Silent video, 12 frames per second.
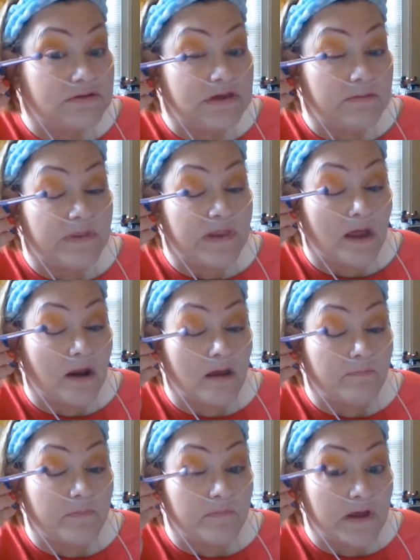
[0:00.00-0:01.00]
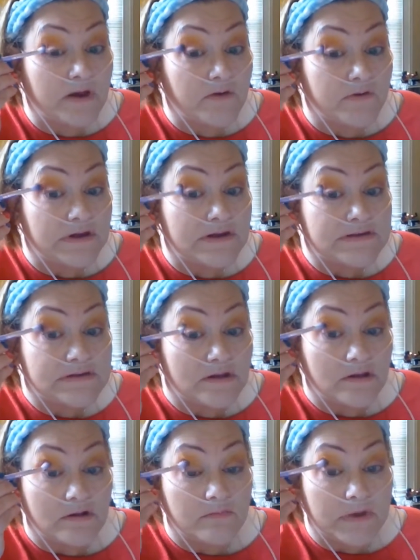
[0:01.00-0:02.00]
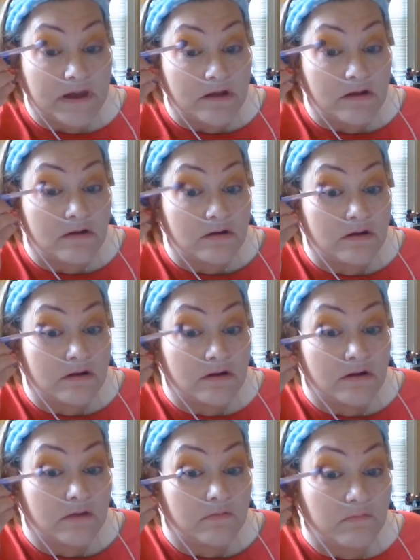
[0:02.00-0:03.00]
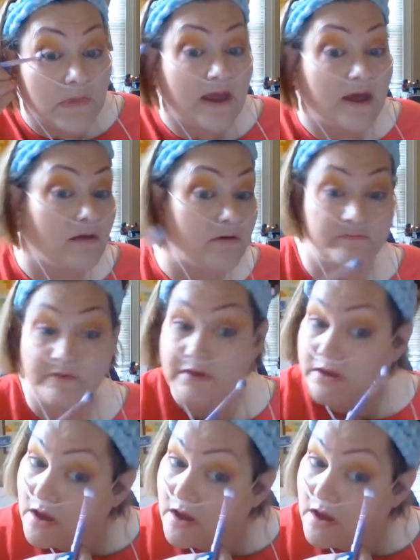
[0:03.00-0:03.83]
Yeah, that might crease a little bit, my outer V.